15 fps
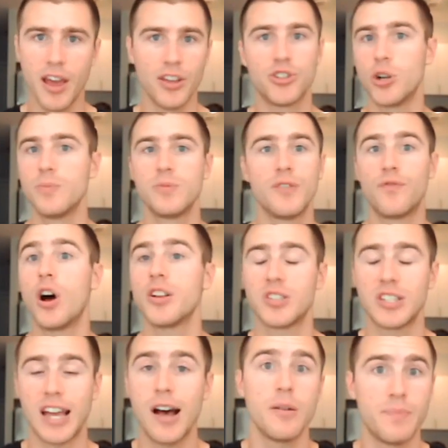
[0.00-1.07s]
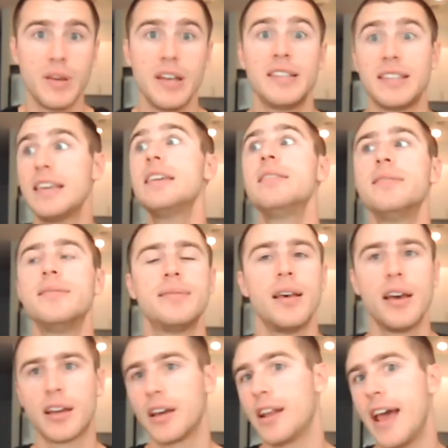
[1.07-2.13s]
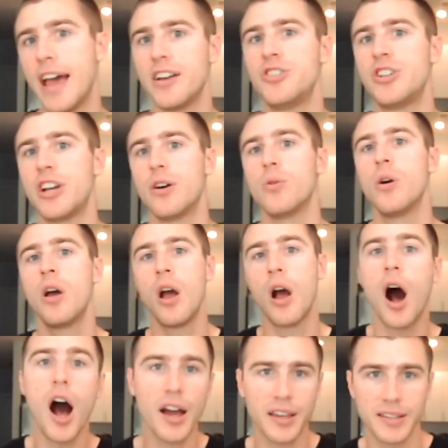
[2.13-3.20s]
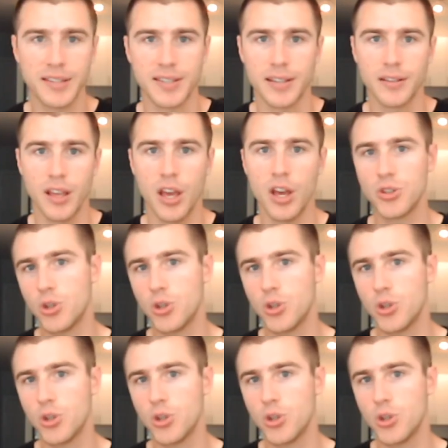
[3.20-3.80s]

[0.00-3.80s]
In terms of raw talent, Pitts is going to edge out Hockenson.